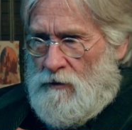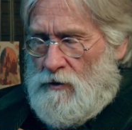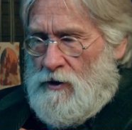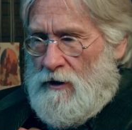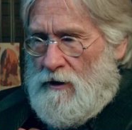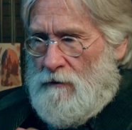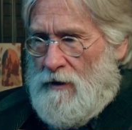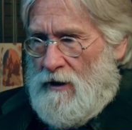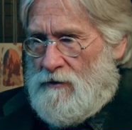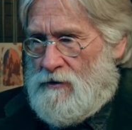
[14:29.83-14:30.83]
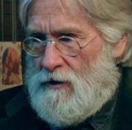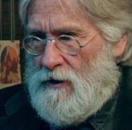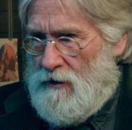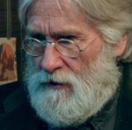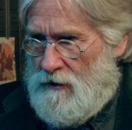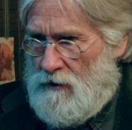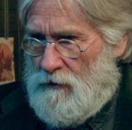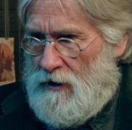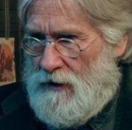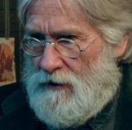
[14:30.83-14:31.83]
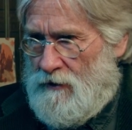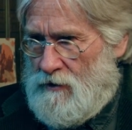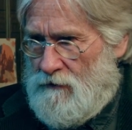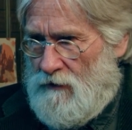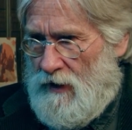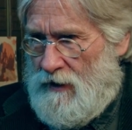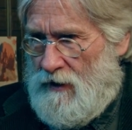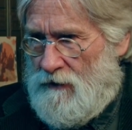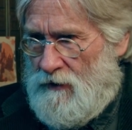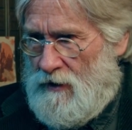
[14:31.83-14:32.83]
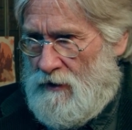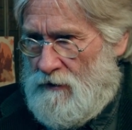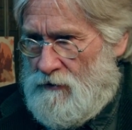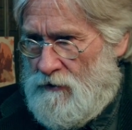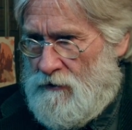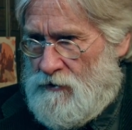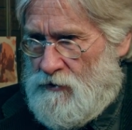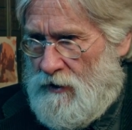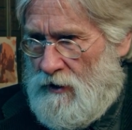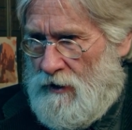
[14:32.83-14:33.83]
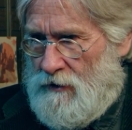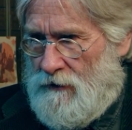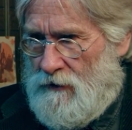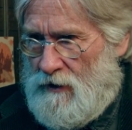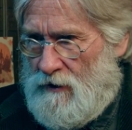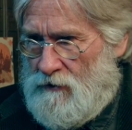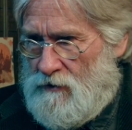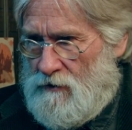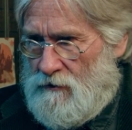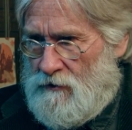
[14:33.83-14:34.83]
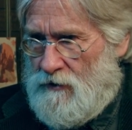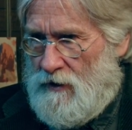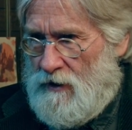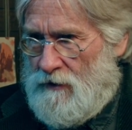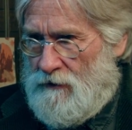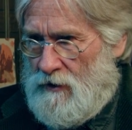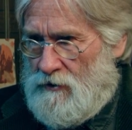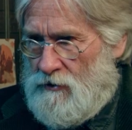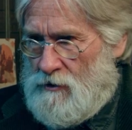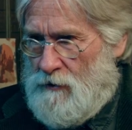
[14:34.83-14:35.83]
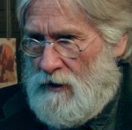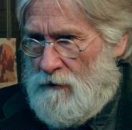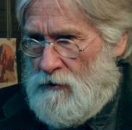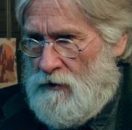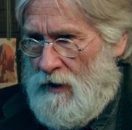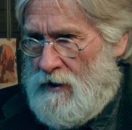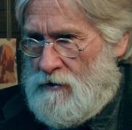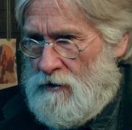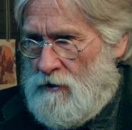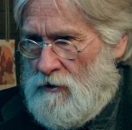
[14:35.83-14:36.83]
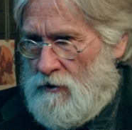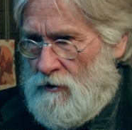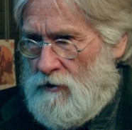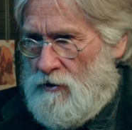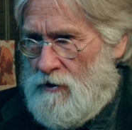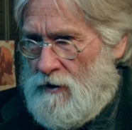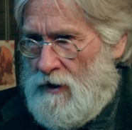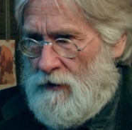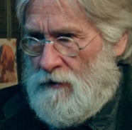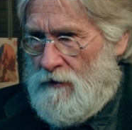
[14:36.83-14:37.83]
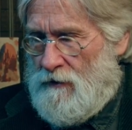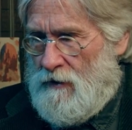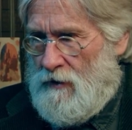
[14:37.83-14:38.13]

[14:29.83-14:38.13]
We're talking about uh, interrelatedness of like things. So the straight line things, the straight line things, you expect them to actually look good together.